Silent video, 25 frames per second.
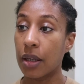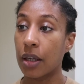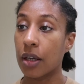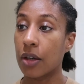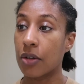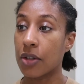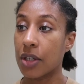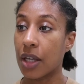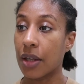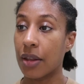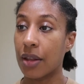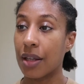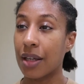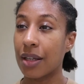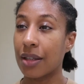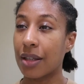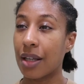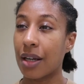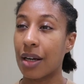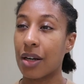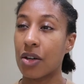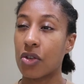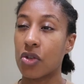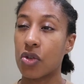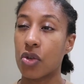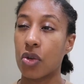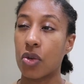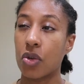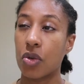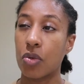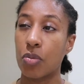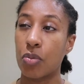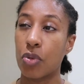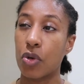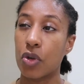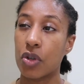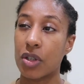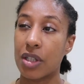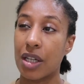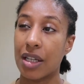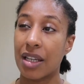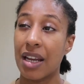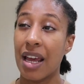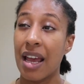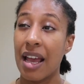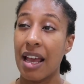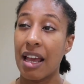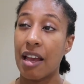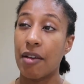Because I think there are certain books that